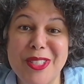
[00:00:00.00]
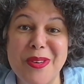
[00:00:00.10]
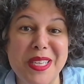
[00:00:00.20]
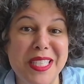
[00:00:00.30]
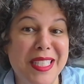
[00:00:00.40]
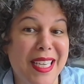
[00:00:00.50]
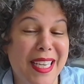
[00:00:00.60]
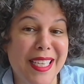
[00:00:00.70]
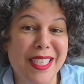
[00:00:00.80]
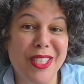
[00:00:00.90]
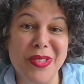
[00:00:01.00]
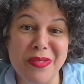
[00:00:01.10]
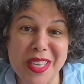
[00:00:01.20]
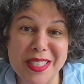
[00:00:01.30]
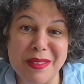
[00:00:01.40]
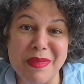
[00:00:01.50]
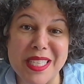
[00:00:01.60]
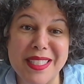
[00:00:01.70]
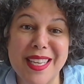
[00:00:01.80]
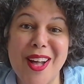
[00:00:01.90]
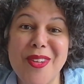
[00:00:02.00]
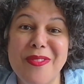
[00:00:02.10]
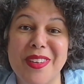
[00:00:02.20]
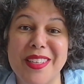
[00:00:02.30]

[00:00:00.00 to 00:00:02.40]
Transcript: So I'm excited to invest in myself